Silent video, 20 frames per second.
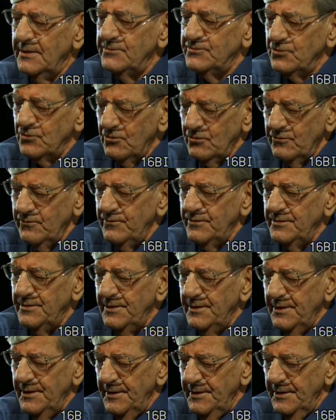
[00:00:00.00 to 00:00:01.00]
And,
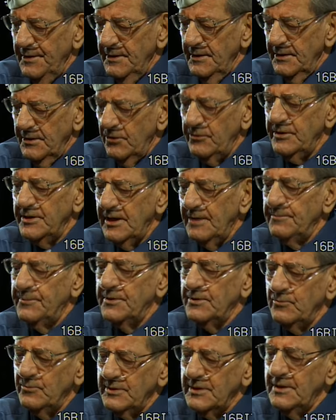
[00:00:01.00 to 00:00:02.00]
Hurry up, hell! We got. I
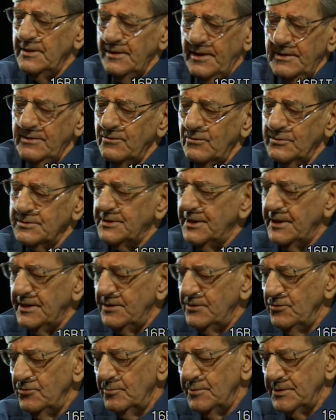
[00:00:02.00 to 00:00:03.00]
don't know what they had to do, but they
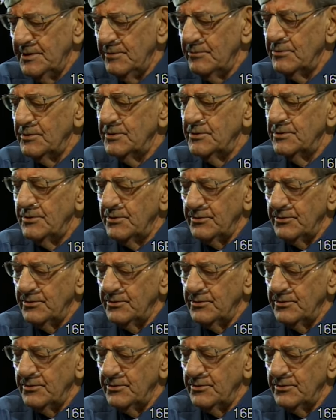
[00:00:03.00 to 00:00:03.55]
were in a hurry.